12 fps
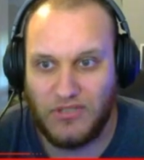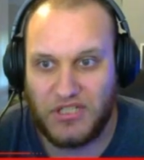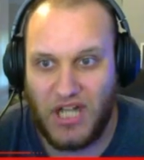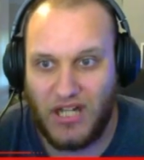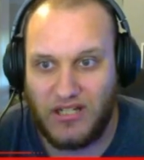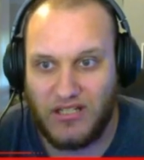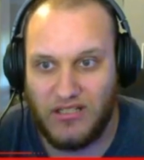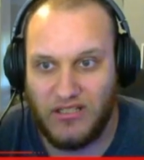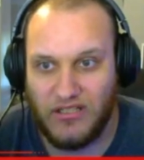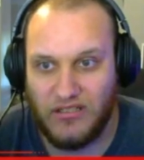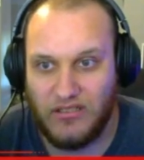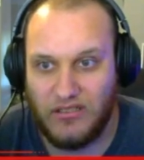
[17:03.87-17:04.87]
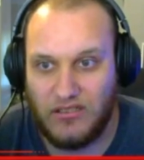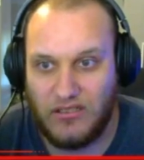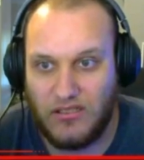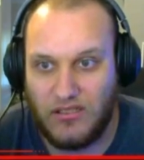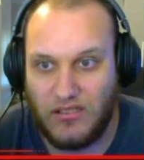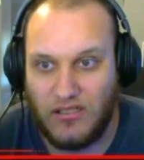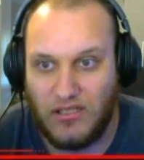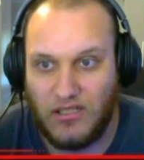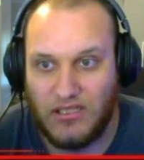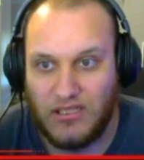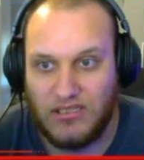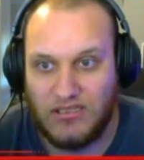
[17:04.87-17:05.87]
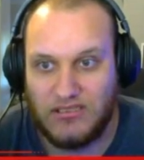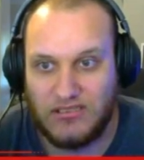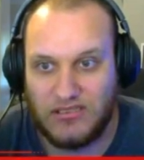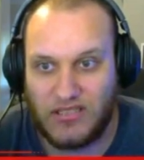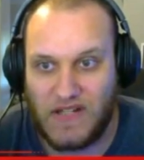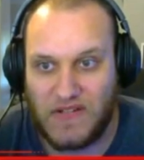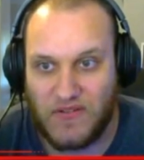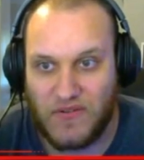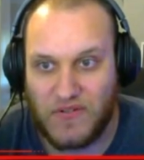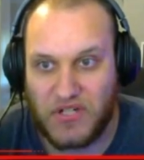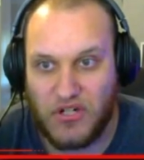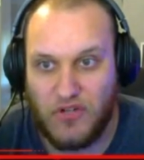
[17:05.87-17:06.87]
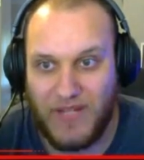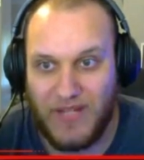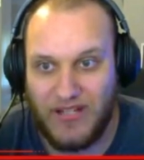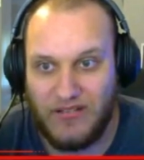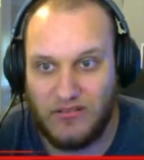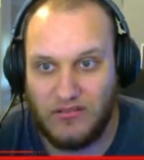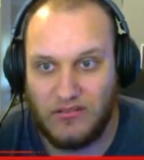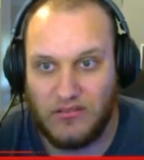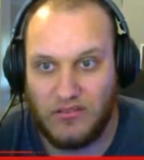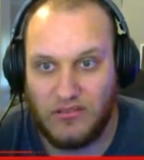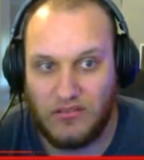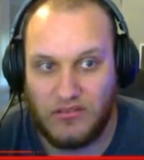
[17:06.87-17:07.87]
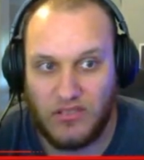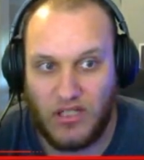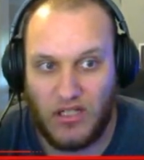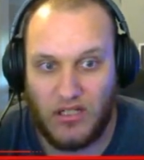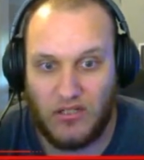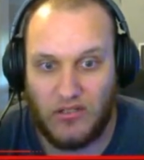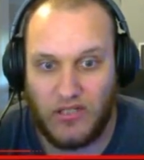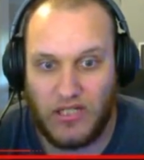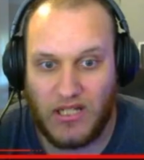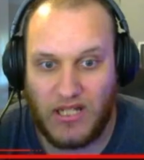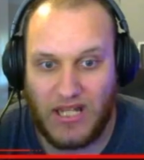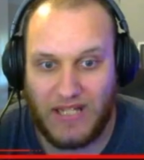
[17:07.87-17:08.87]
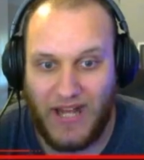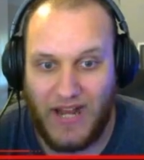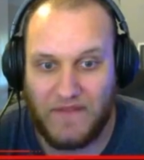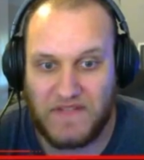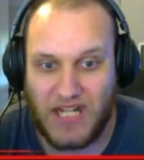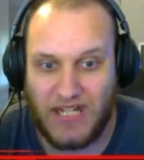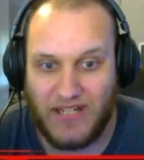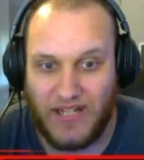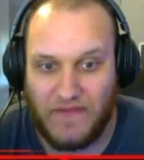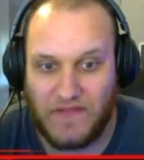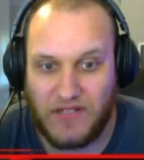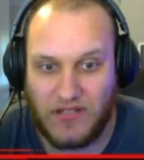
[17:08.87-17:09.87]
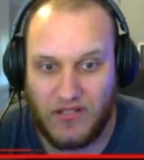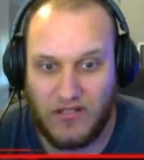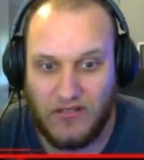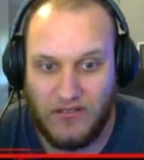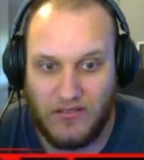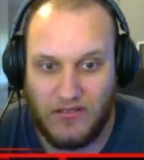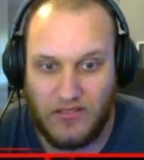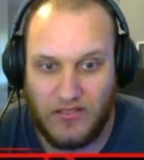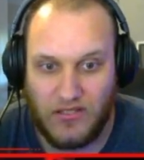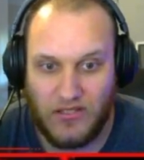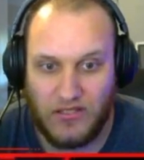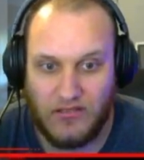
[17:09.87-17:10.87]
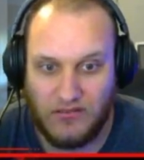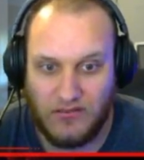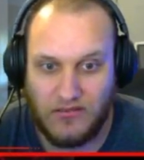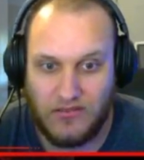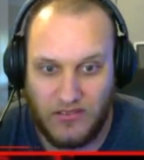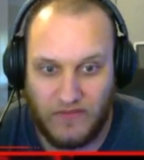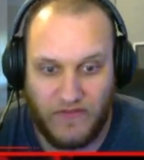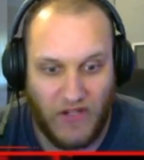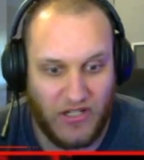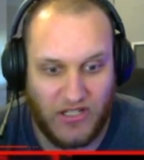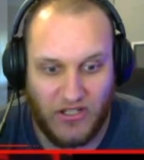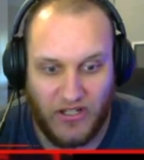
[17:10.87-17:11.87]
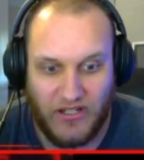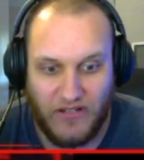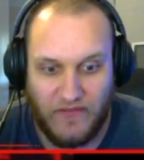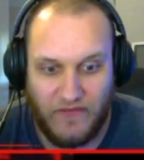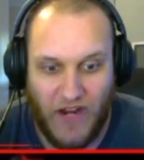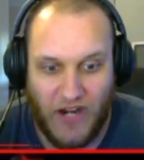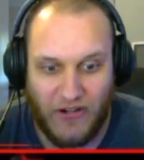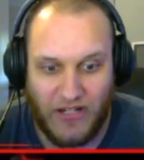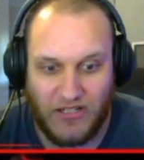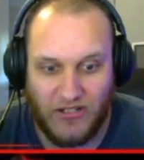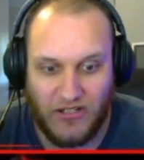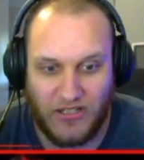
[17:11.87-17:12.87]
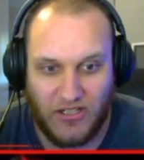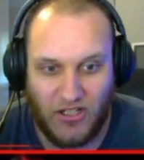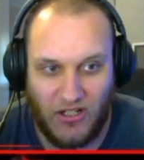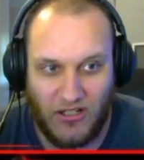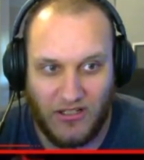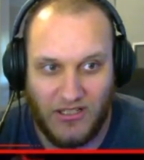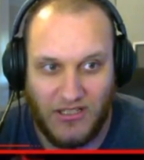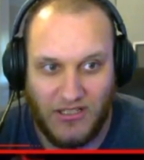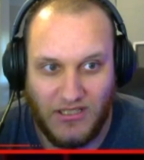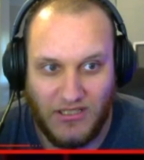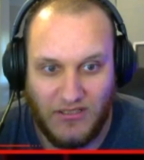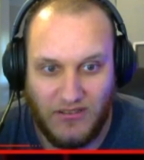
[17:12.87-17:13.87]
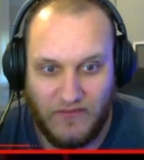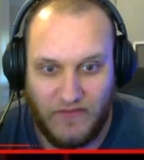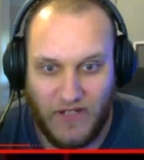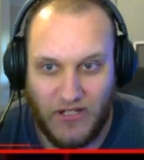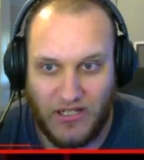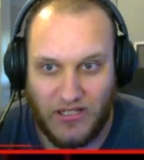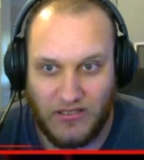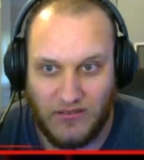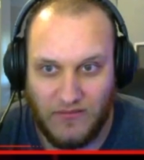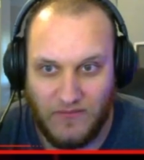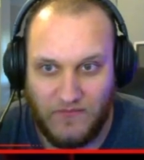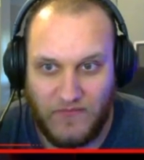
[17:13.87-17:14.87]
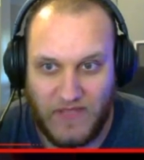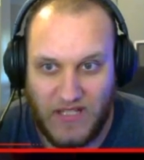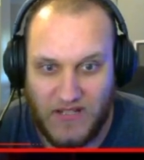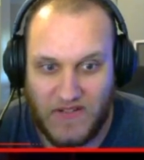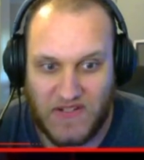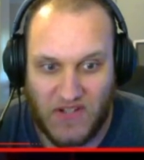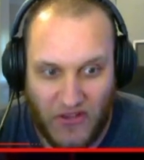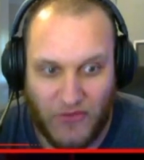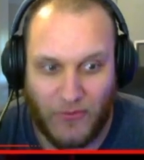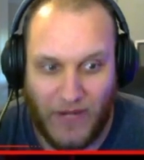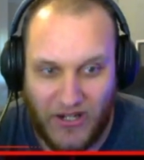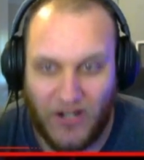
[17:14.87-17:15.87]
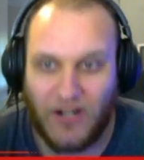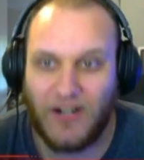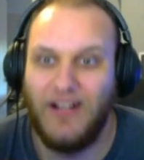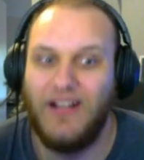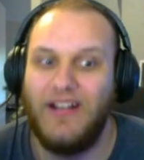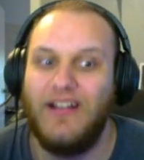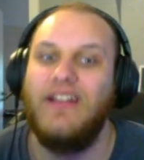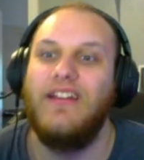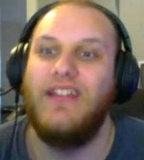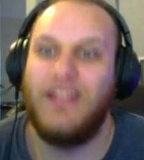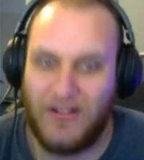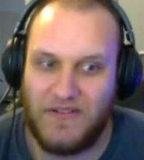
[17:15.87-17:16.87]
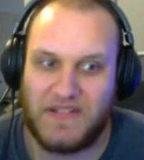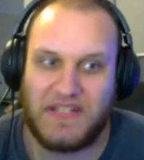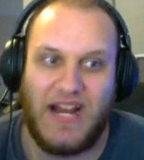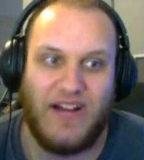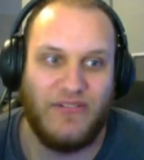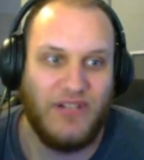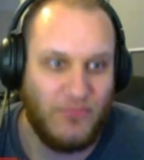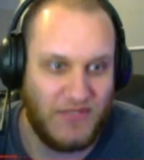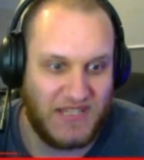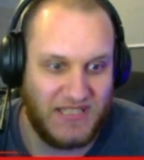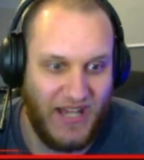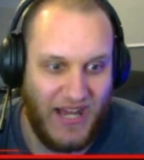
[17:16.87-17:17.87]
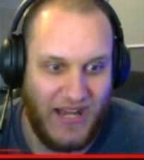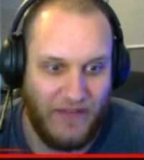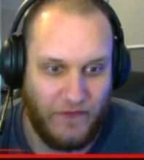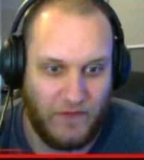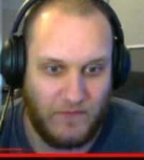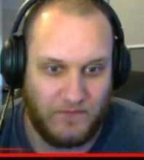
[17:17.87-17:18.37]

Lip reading: shotgun. Okay, so there's two mid. Oh, you got knifed. You got knifed. Good. You good. Very good. Very good call. Very good. You saw the radar. He goes down with the knife.